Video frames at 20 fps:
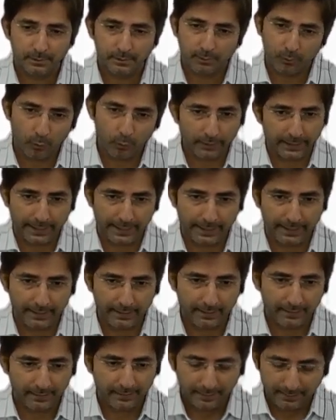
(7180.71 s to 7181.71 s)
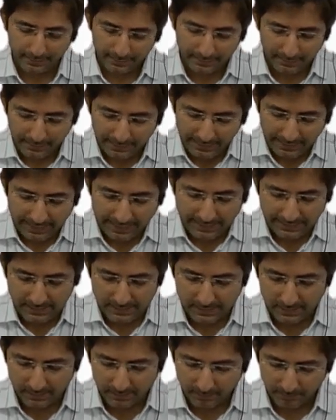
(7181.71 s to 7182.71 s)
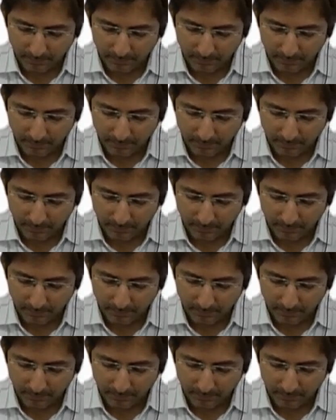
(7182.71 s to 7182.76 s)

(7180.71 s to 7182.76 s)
Okay. H,